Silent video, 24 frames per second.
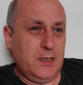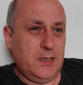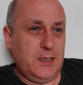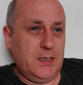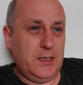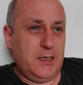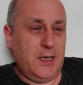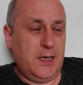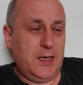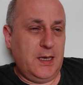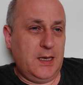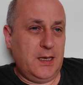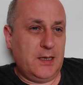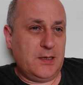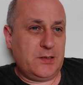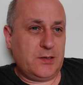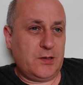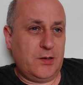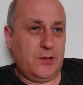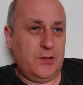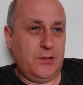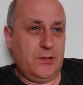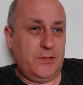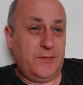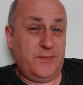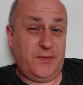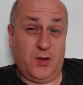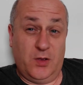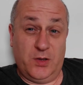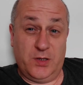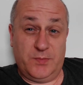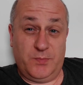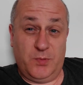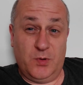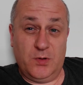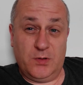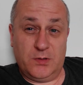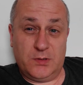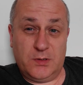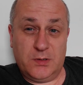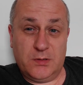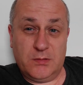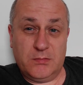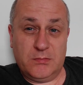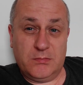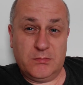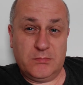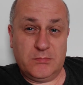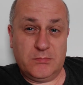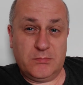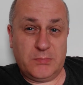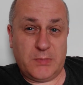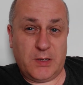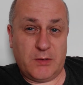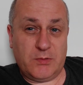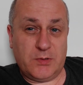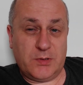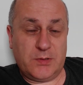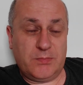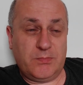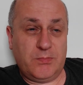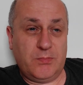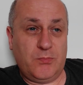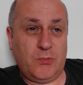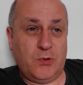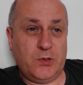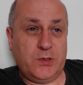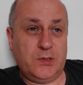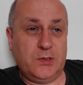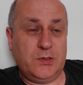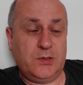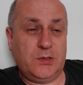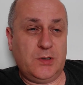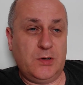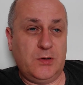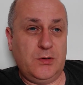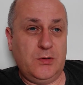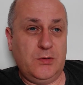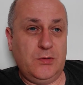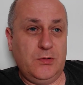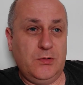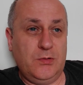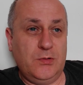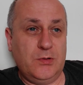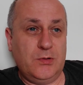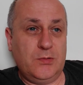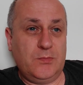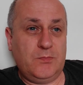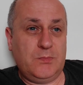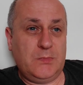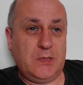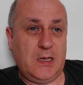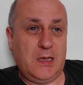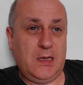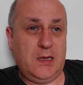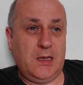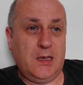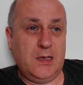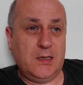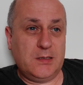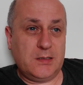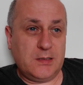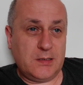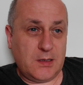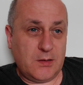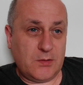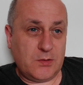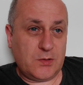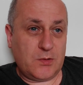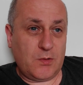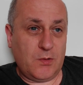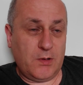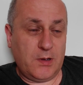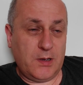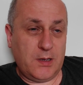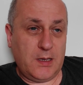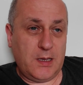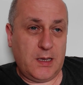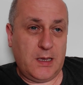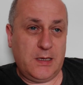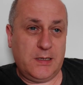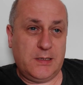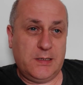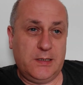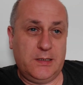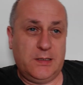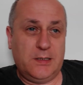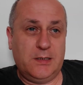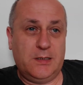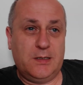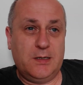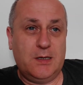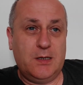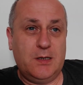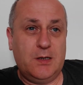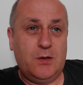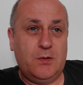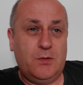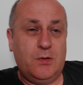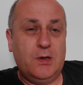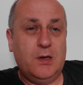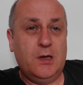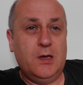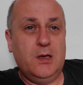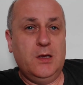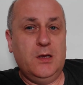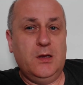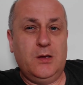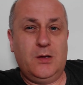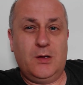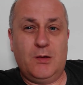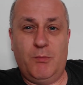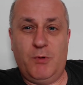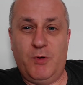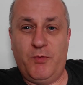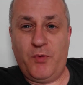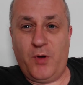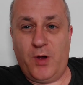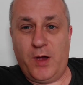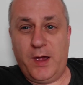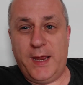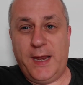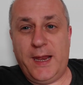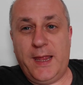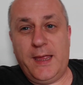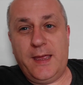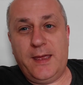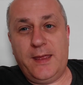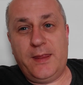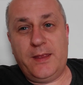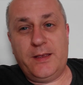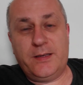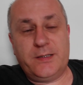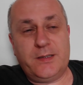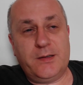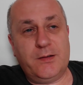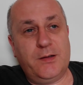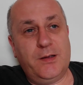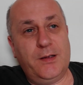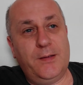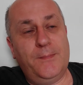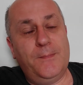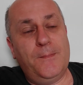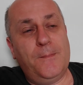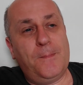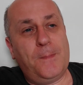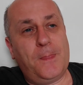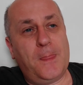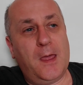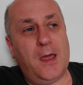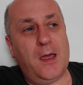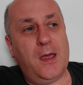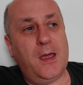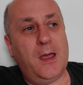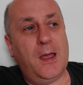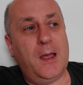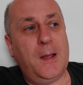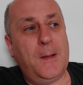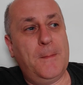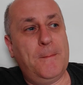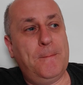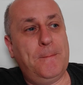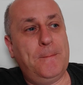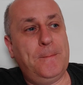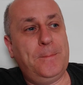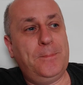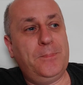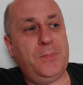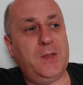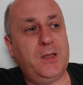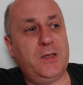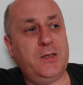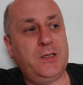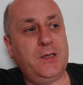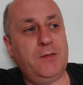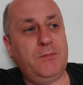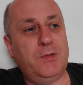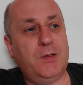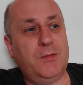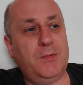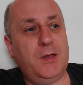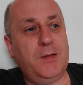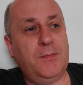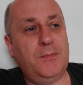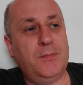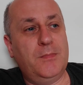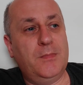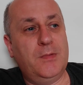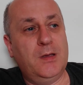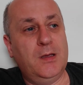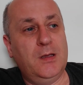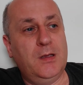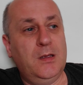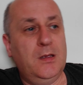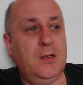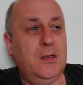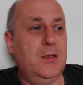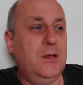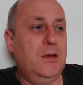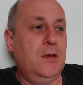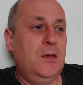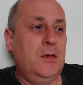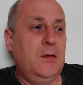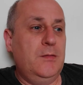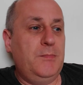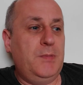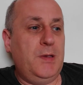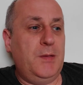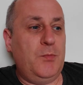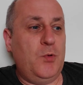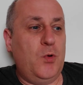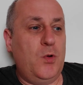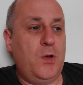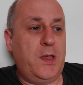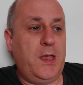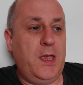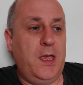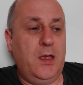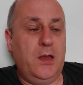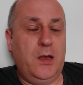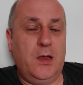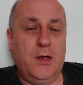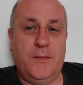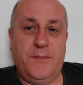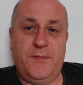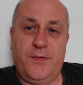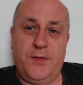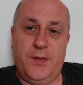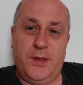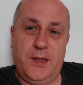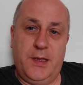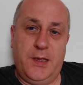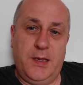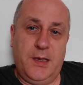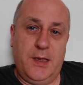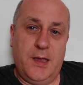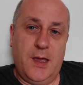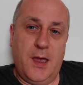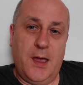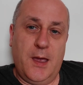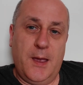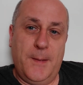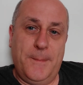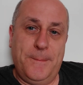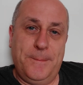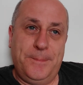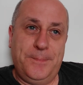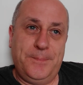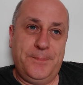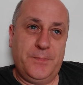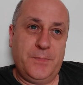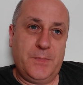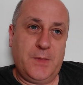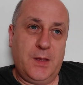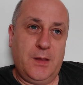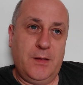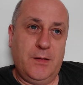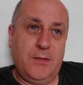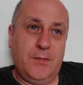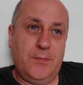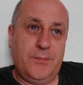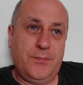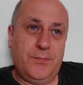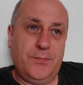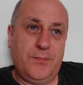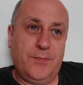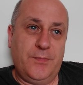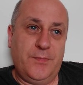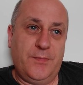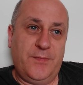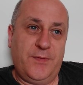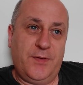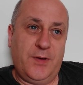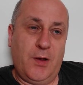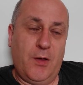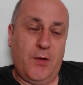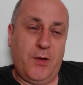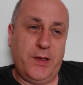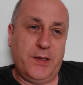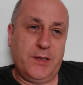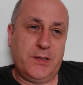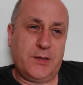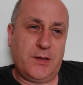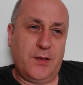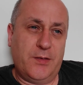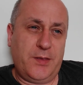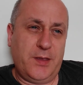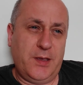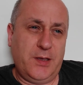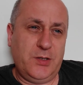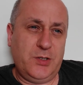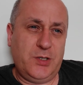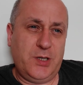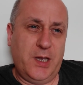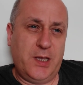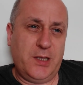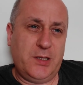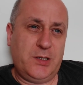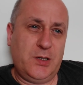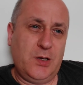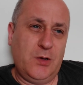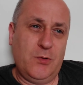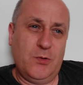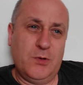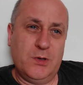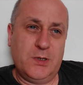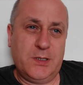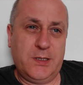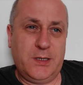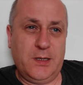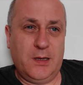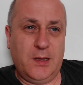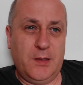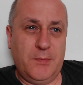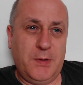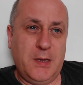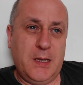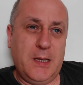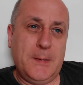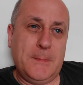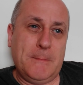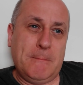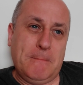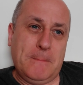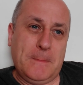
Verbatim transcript: yeah, so flights booked. That was wasn't too tedious. That was quite easy to do. Gone with Ryanair this time. Um, they seemed a bit bit more geared up for the um, flights. I think Jet2 are still a bit